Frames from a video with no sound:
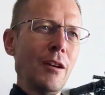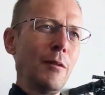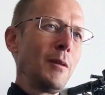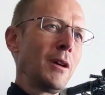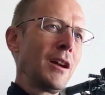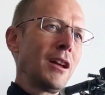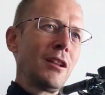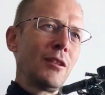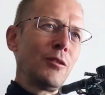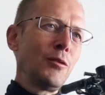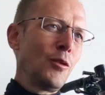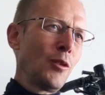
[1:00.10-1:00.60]
I know
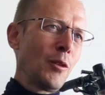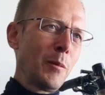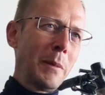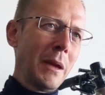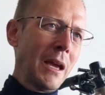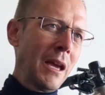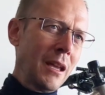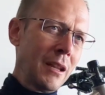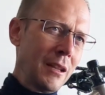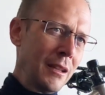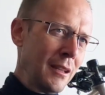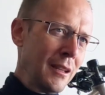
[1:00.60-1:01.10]
we're going to talk
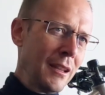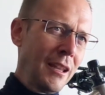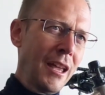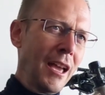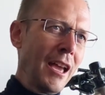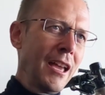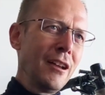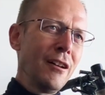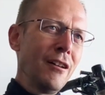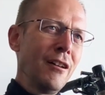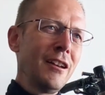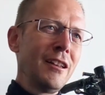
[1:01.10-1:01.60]
about
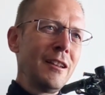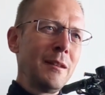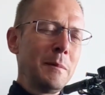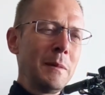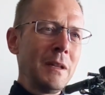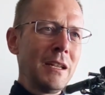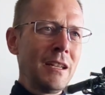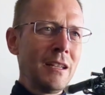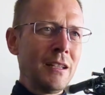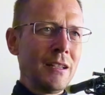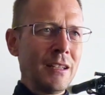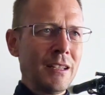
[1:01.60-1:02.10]
AI in a
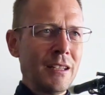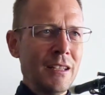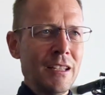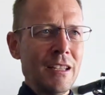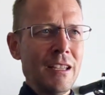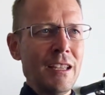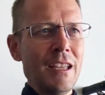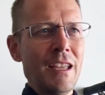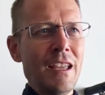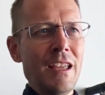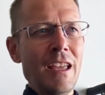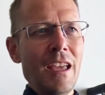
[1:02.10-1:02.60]
minute,
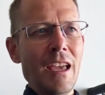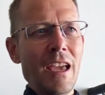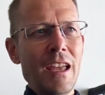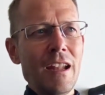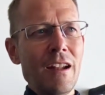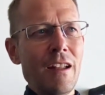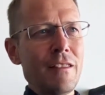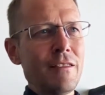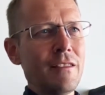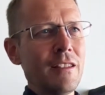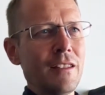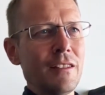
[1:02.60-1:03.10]

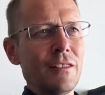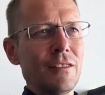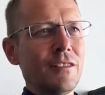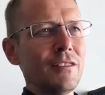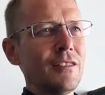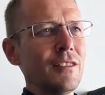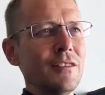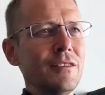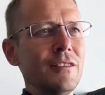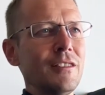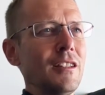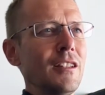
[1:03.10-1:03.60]
and I think it's
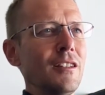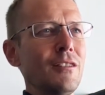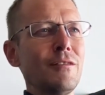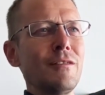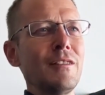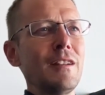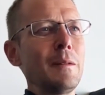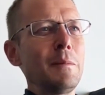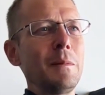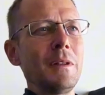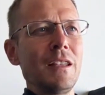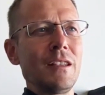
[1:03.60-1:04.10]
just an
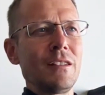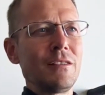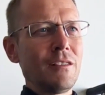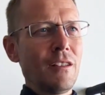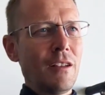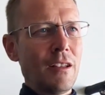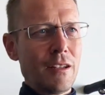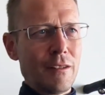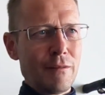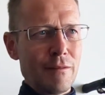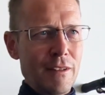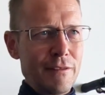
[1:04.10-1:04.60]
incredibly
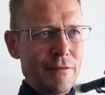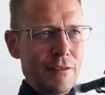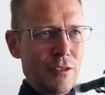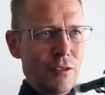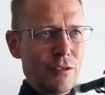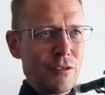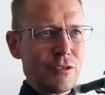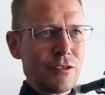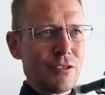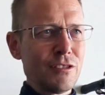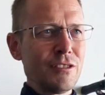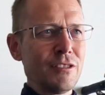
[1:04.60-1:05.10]
exciting
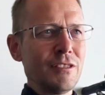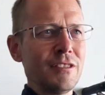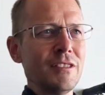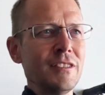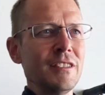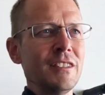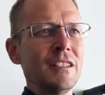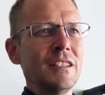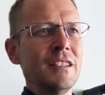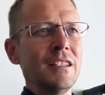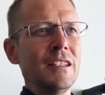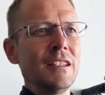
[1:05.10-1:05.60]
revolution.
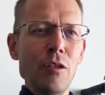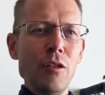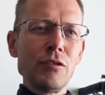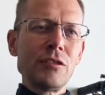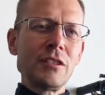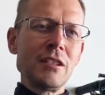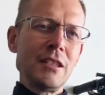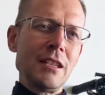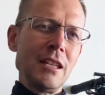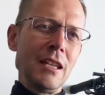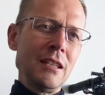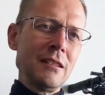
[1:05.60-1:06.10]
I
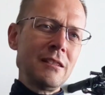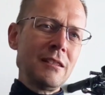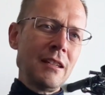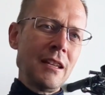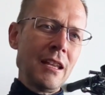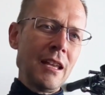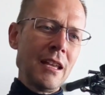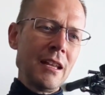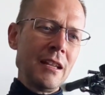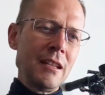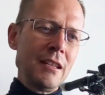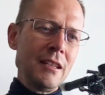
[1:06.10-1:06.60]
looked at the
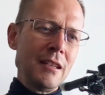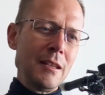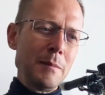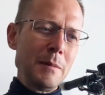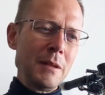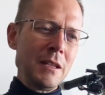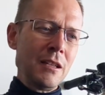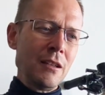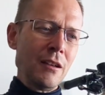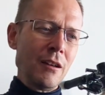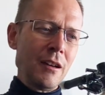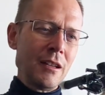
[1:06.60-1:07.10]
internet in the
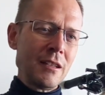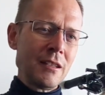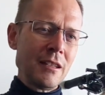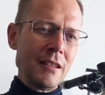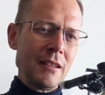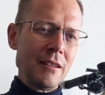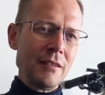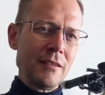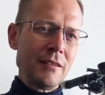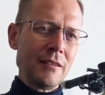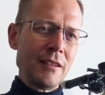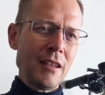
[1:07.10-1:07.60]

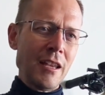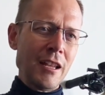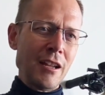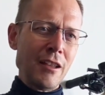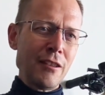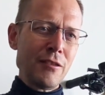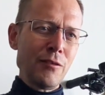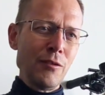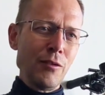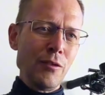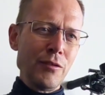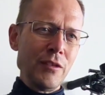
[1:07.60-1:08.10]
mid-90s and
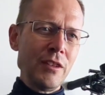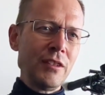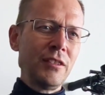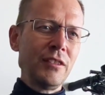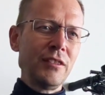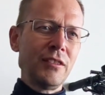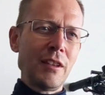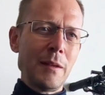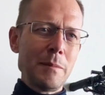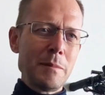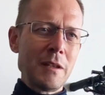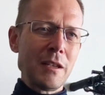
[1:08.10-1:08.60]
I thought this
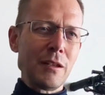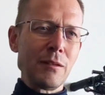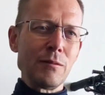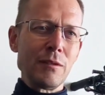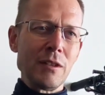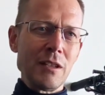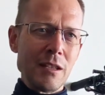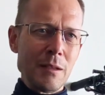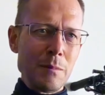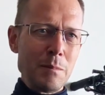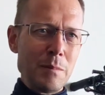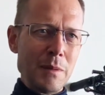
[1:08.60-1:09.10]
is something
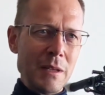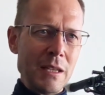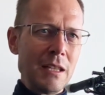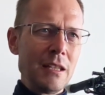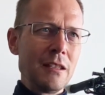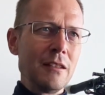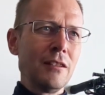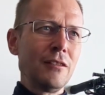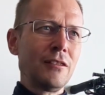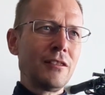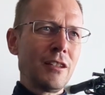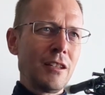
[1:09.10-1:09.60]
really
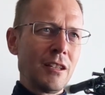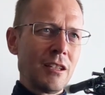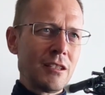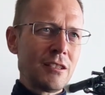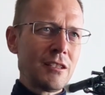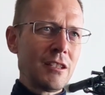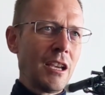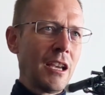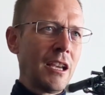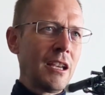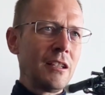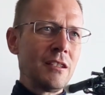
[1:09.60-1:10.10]
big that's going to
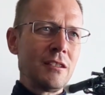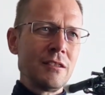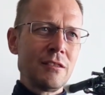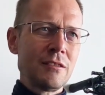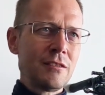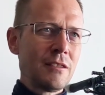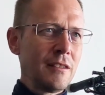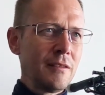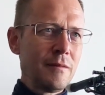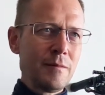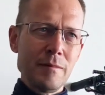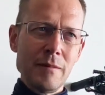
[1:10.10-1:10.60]

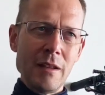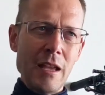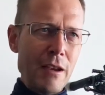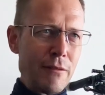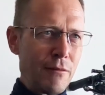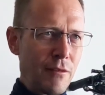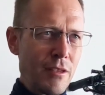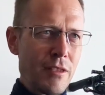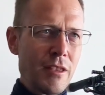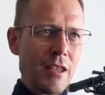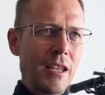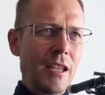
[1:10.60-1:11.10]
change
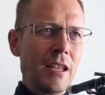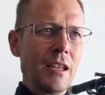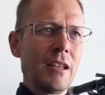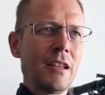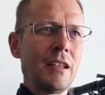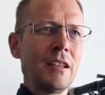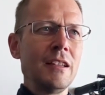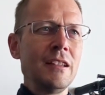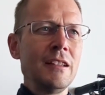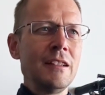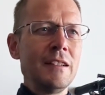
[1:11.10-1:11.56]
everything.